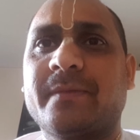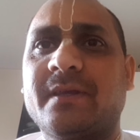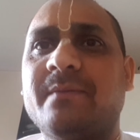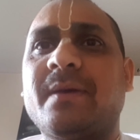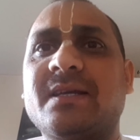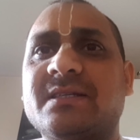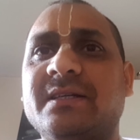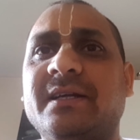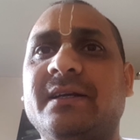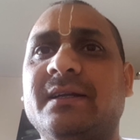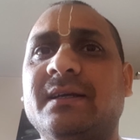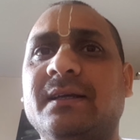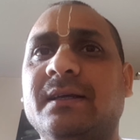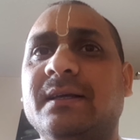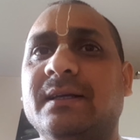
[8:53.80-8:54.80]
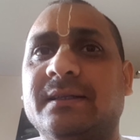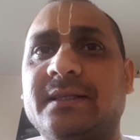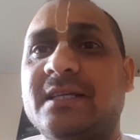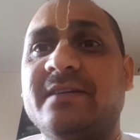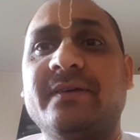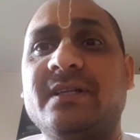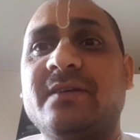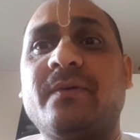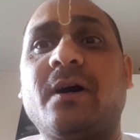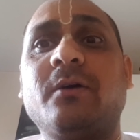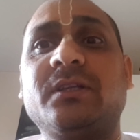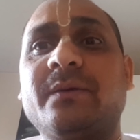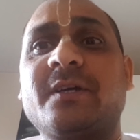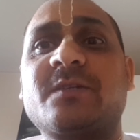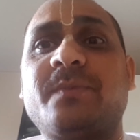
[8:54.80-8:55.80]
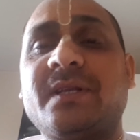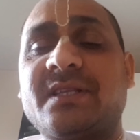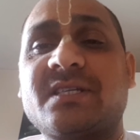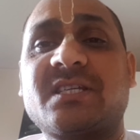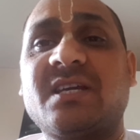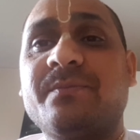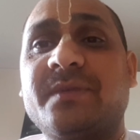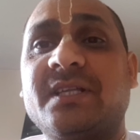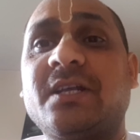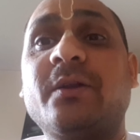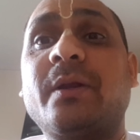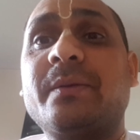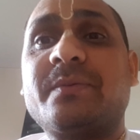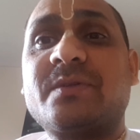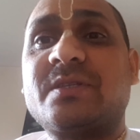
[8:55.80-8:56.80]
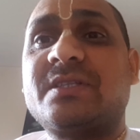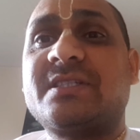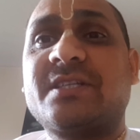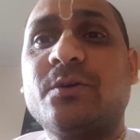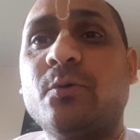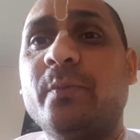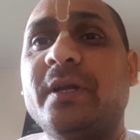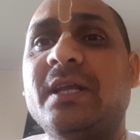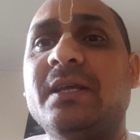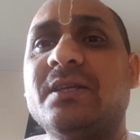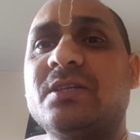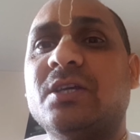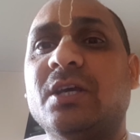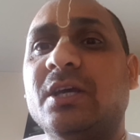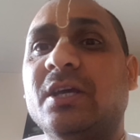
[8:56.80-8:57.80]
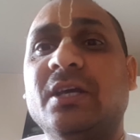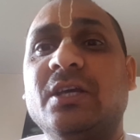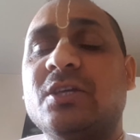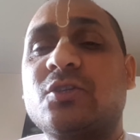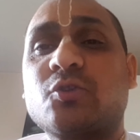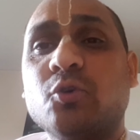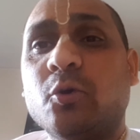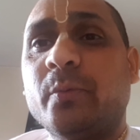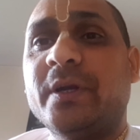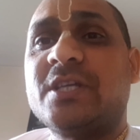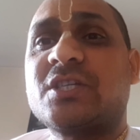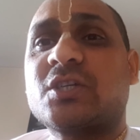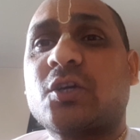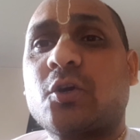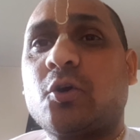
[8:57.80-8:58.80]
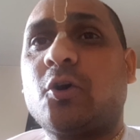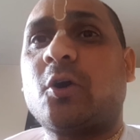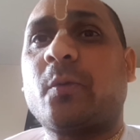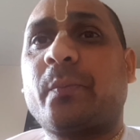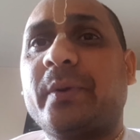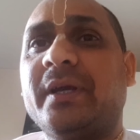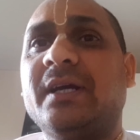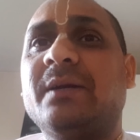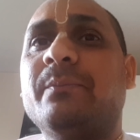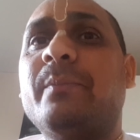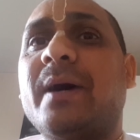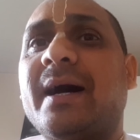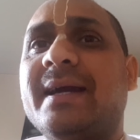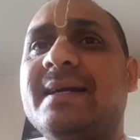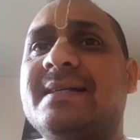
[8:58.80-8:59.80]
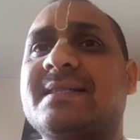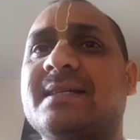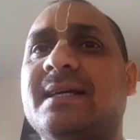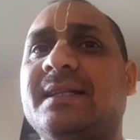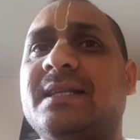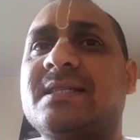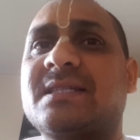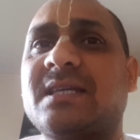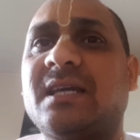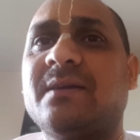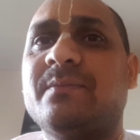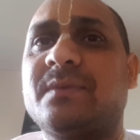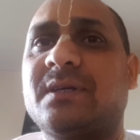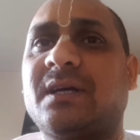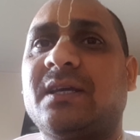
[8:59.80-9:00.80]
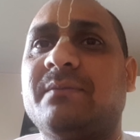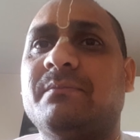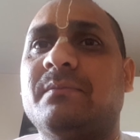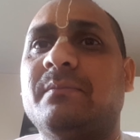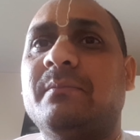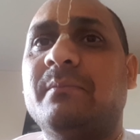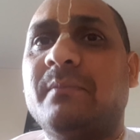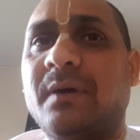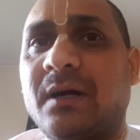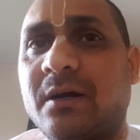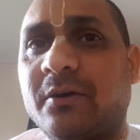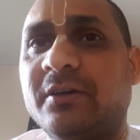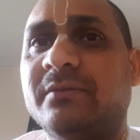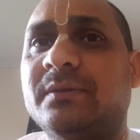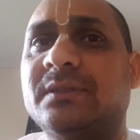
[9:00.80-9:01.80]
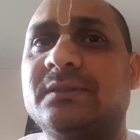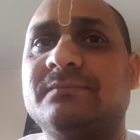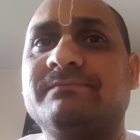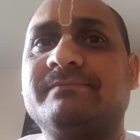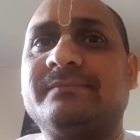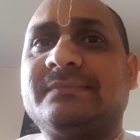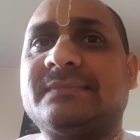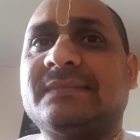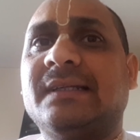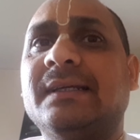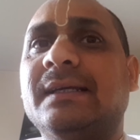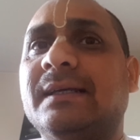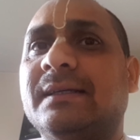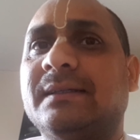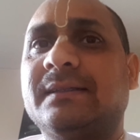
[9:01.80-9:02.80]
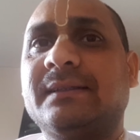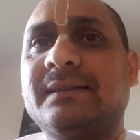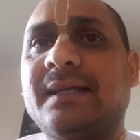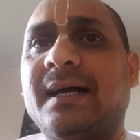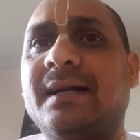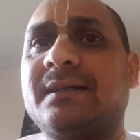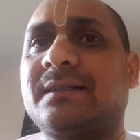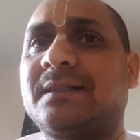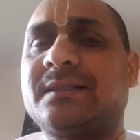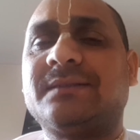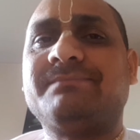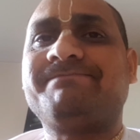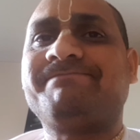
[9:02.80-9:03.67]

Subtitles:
Imagine it. Even the Bhagavatam explained the same thing. There are so many scorpion bites at the same time. However, that